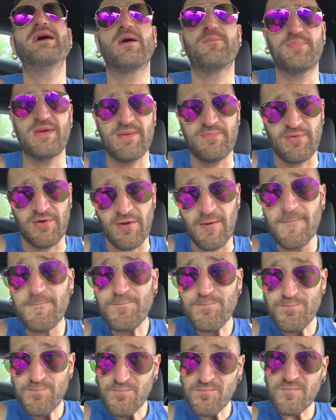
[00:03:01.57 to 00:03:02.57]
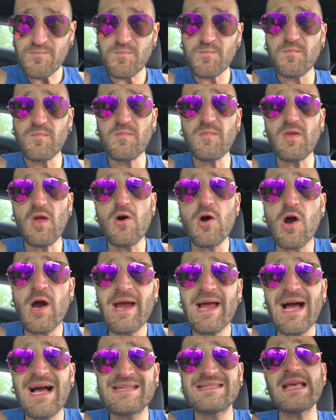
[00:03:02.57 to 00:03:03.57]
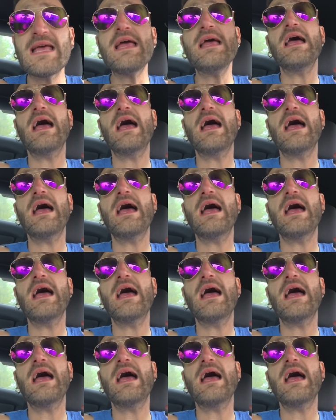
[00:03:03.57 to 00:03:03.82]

mail people. All right, guys,